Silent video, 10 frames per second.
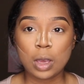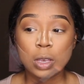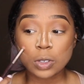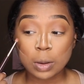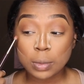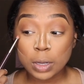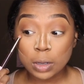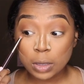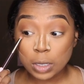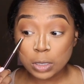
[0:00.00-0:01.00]
So I'm
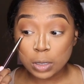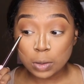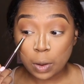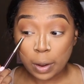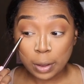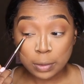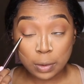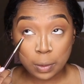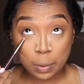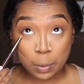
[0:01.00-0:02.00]
literally just going
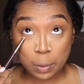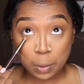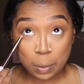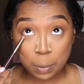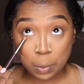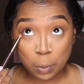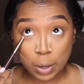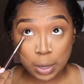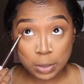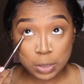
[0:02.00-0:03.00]
to
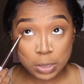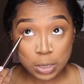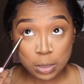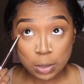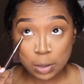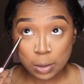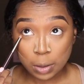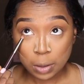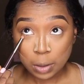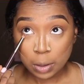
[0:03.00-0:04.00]
brush
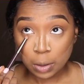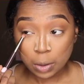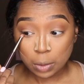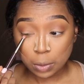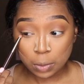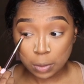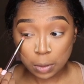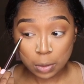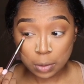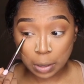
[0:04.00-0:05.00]

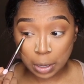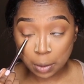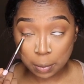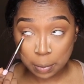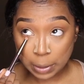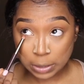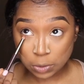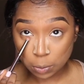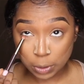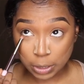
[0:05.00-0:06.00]
using the same
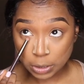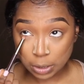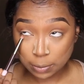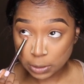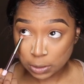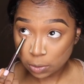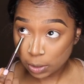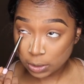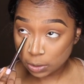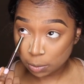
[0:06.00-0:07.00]
pencil brush. I'm just
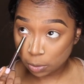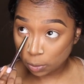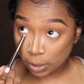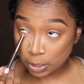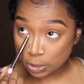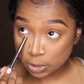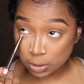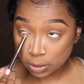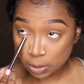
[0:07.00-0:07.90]
going to brush